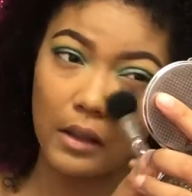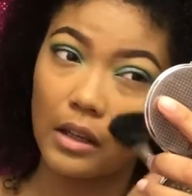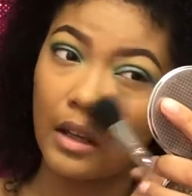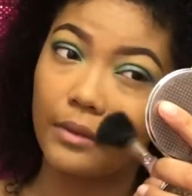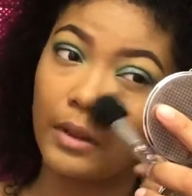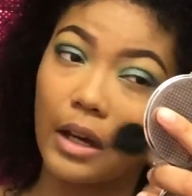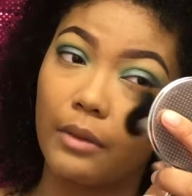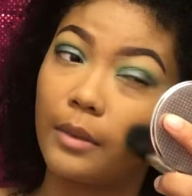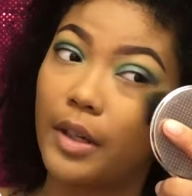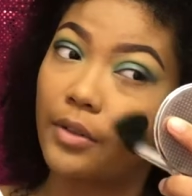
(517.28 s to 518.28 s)
you do not
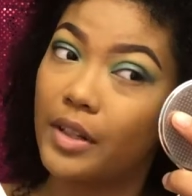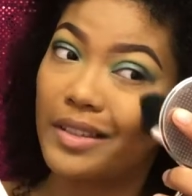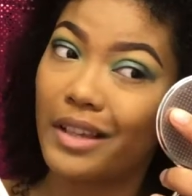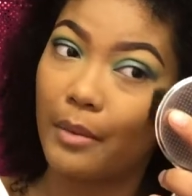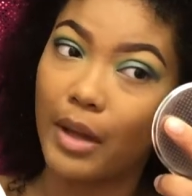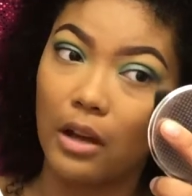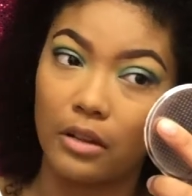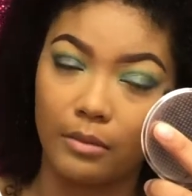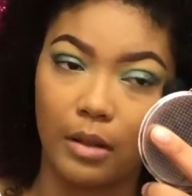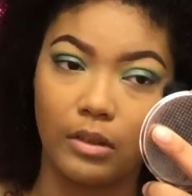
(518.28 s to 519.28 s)
want to be creased up out
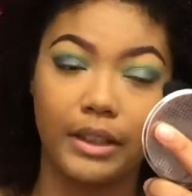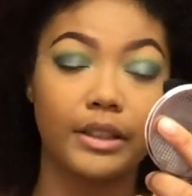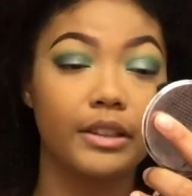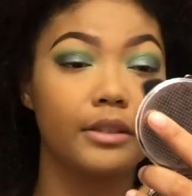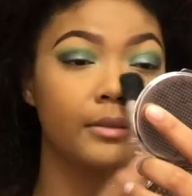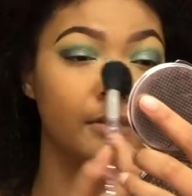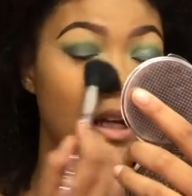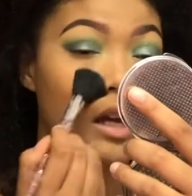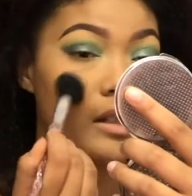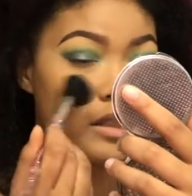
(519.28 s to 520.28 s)
in public.
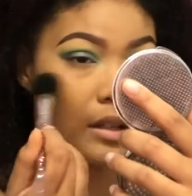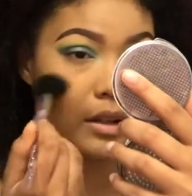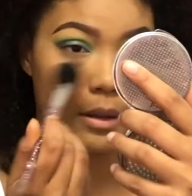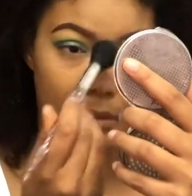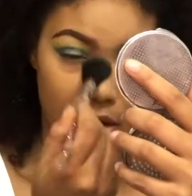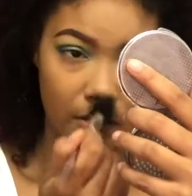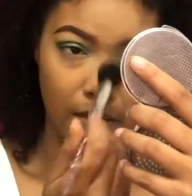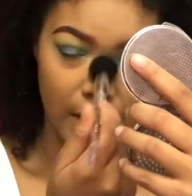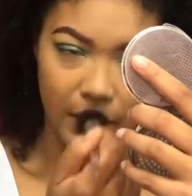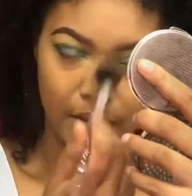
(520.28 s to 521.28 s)
I'll tell you that much
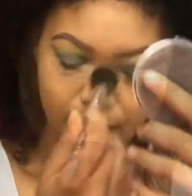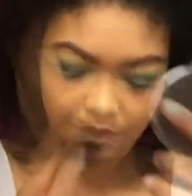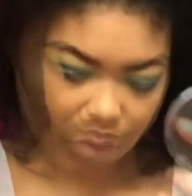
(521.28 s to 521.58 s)
right now.